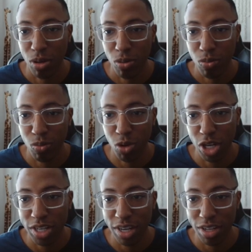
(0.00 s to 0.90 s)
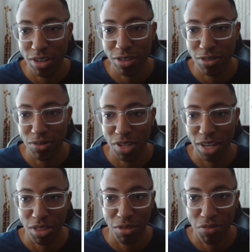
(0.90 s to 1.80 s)
wood colors for
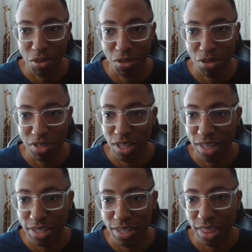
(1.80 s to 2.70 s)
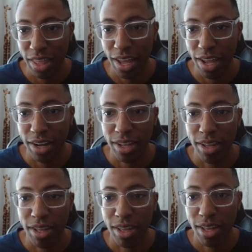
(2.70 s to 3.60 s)
like the floors and things like that.
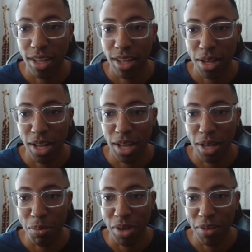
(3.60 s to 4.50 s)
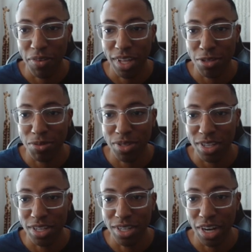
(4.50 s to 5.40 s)
But I felt like this was a
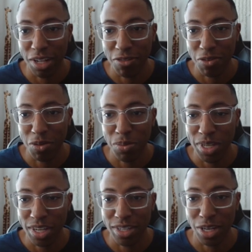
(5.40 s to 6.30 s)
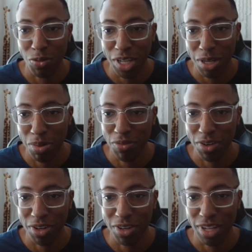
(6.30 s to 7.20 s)
good challenge for me because I really
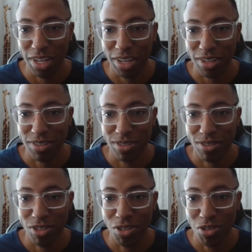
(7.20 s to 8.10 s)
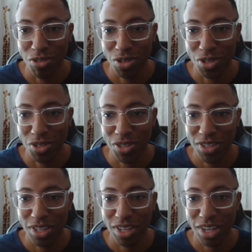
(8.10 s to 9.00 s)
prefer like neutral
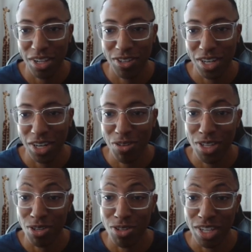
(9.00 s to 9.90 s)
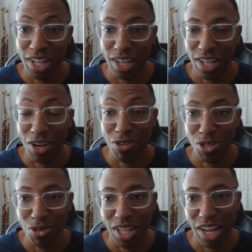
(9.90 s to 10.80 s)
colors. I don't
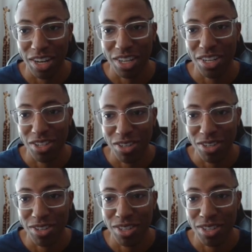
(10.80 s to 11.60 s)
use a lot of colors,